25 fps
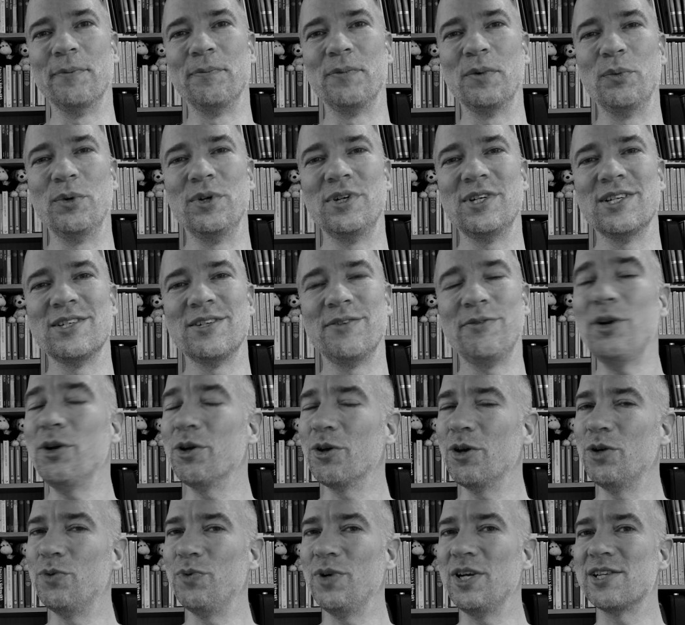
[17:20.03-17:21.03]
which is a very
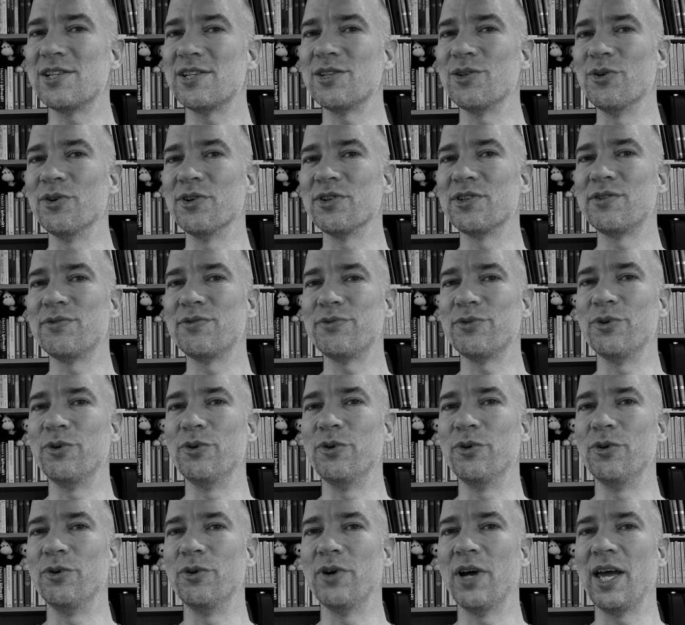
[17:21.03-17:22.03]
good resource
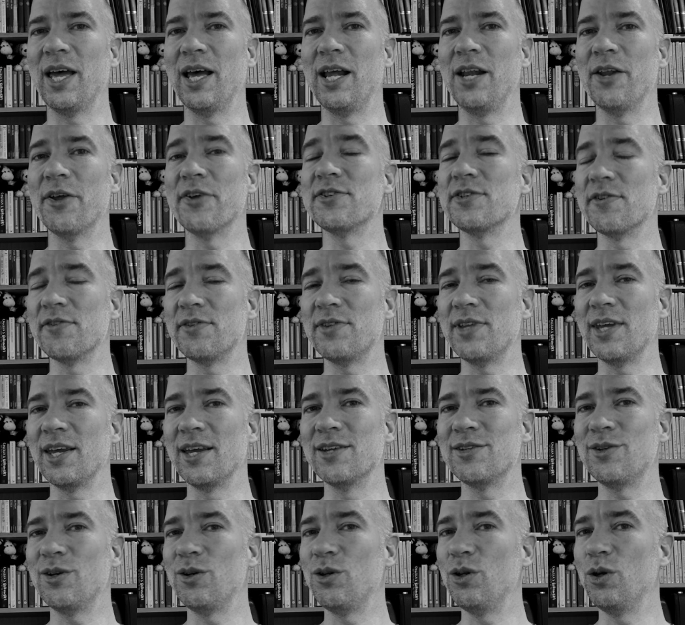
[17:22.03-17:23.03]
for lots of
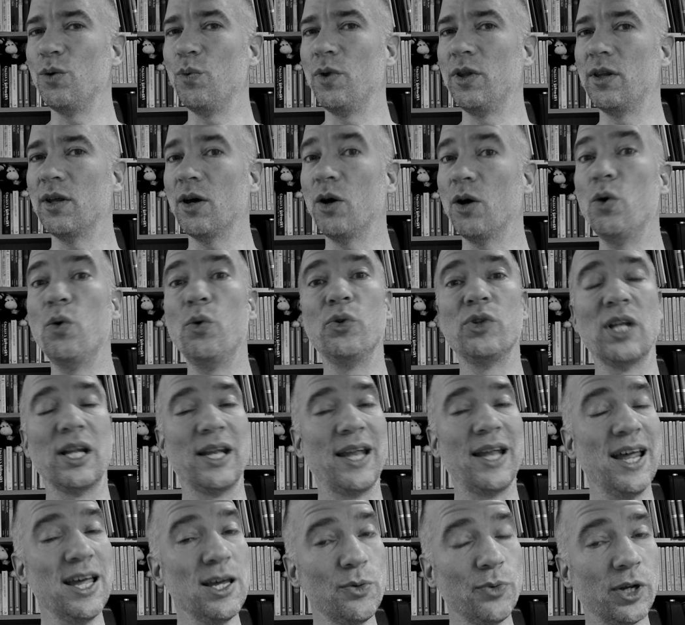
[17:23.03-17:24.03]
things to do with the old
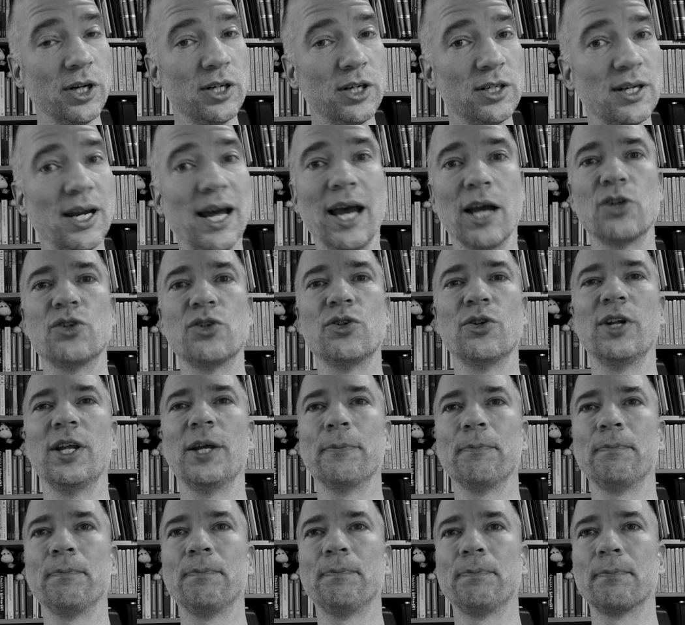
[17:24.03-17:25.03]
language,
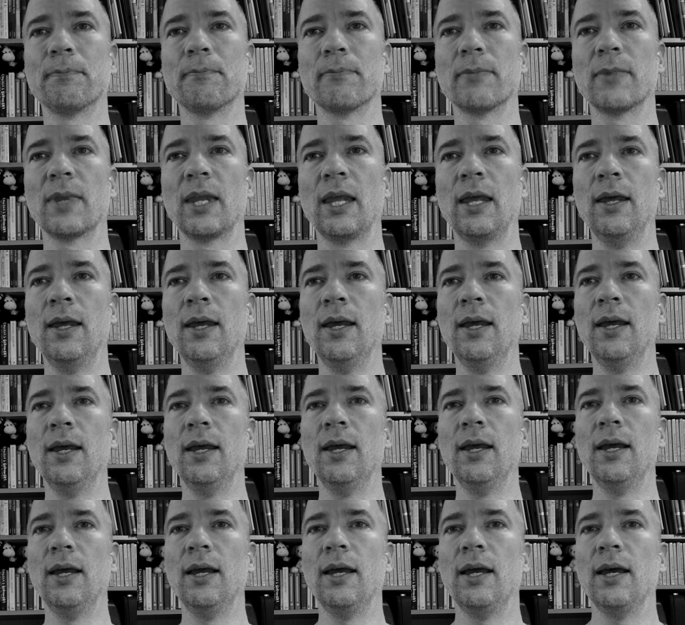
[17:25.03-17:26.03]
actually.
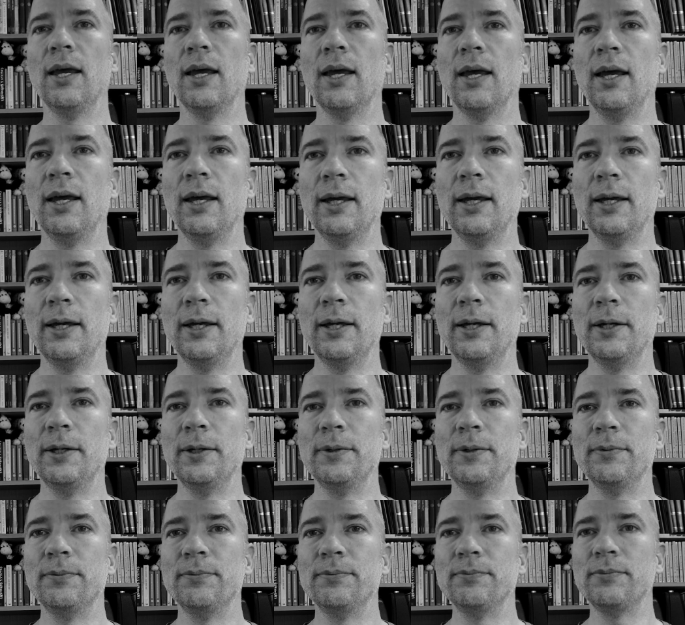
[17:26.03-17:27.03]

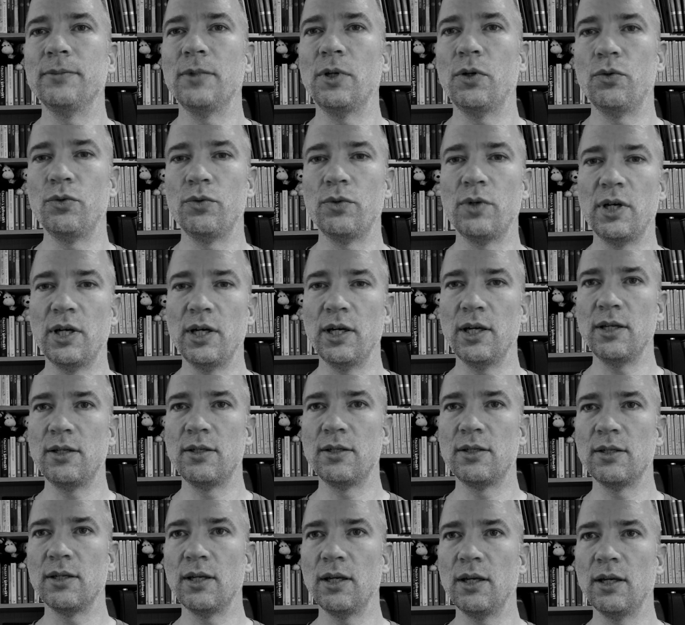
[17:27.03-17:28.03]

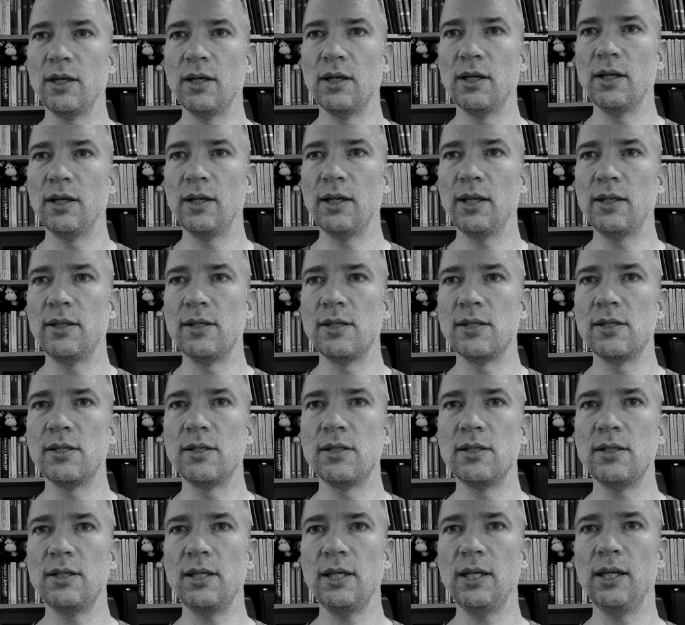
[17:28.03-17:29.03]
Right. Let's
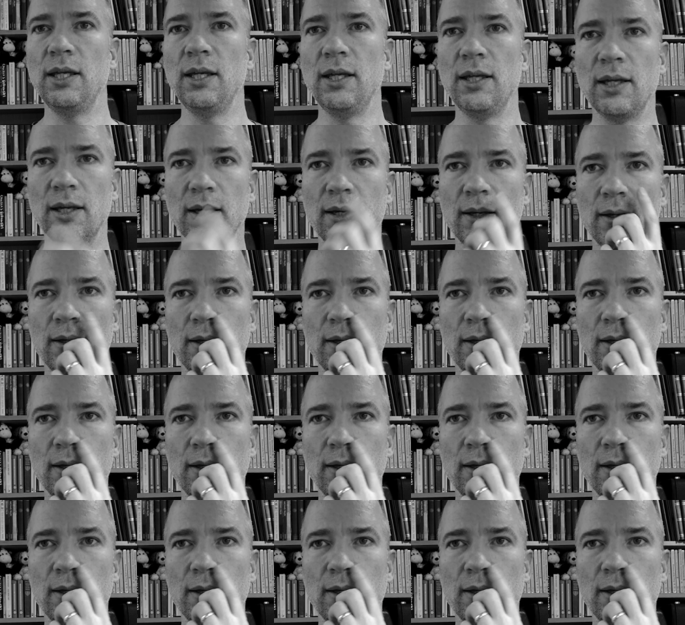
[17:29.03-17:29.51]
see.